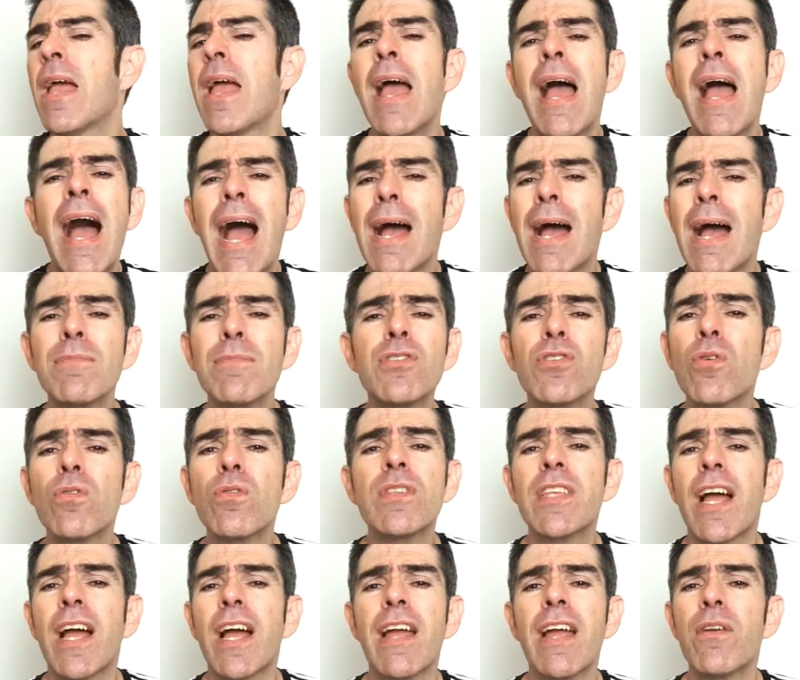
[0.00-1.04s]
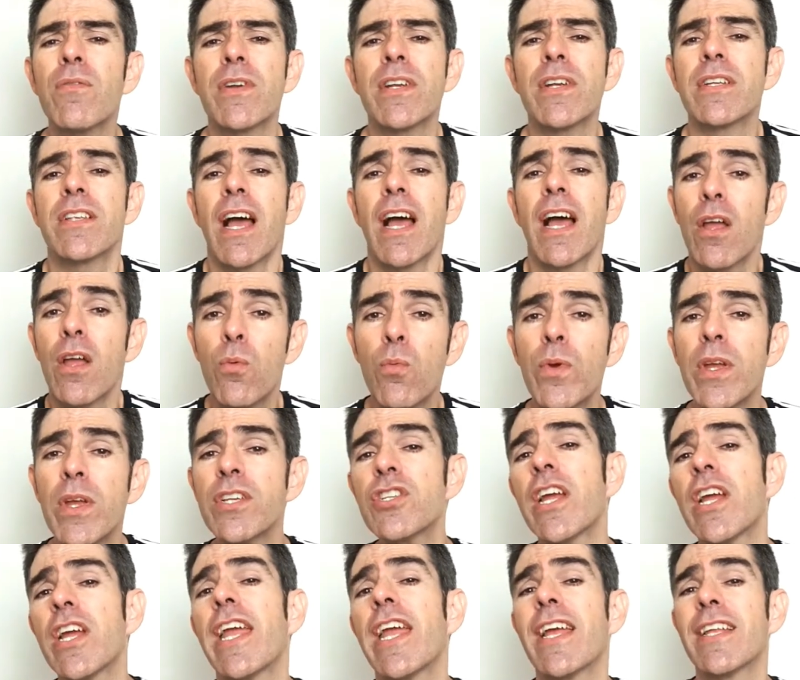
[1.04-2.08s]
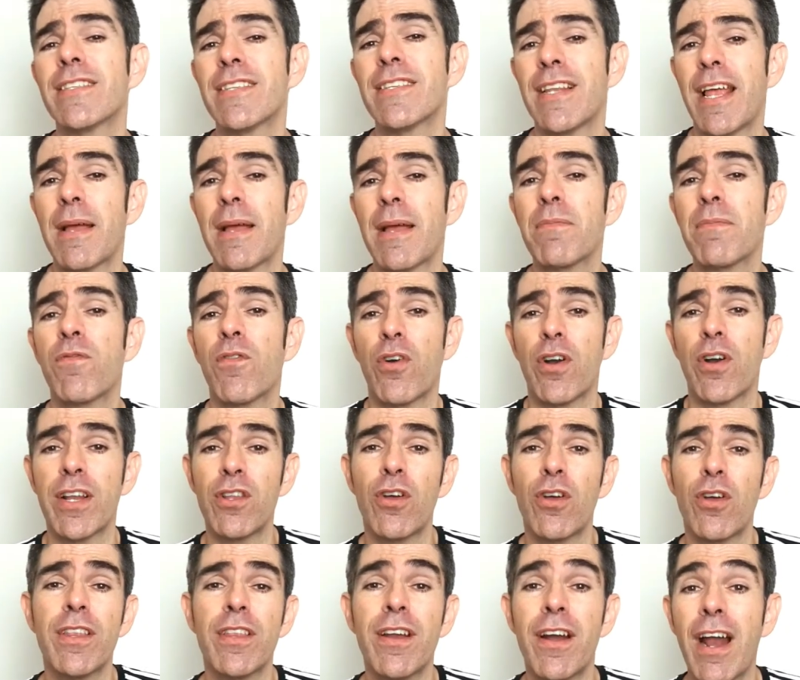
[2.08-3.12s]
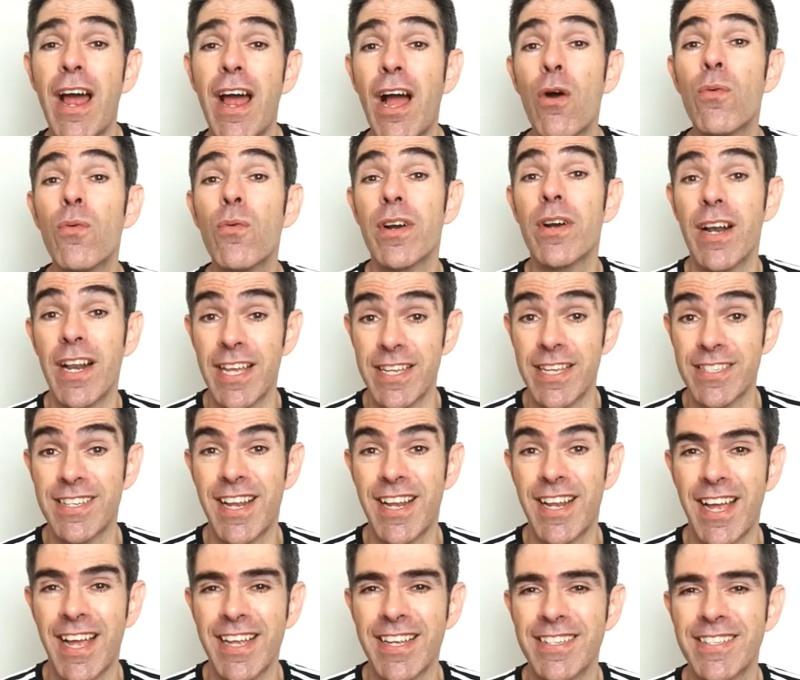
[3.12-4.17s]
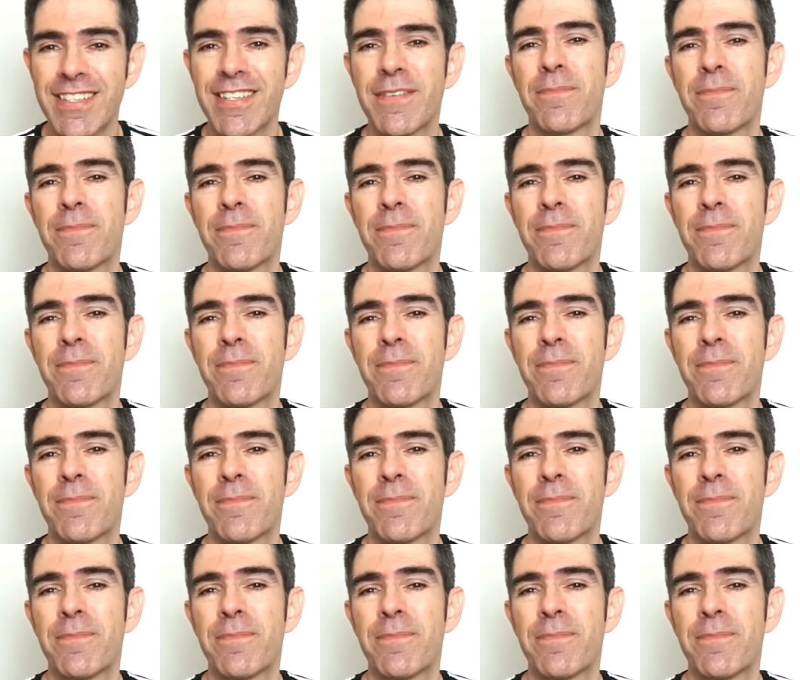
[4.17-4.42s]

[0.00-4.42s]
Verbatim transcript: I'm so tired, I wish I had slept for another hour last night.